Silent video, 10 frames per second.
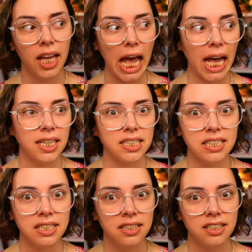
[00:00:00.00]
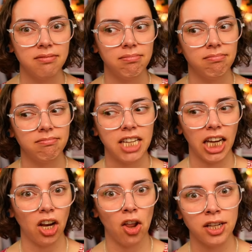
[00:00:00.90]
and
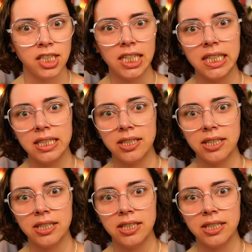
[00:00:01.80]
technology